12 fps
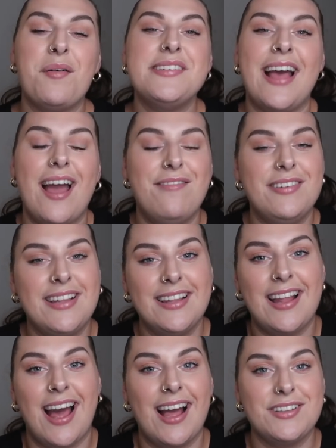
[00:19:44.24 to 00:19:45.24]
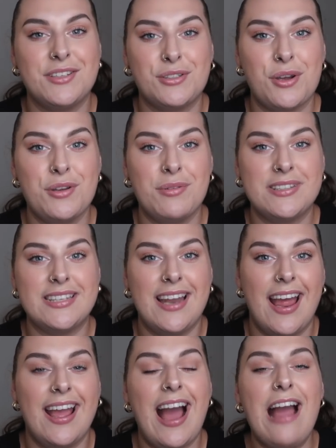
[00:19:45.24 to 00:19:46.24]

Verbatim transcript: was everything that I had to show you all today.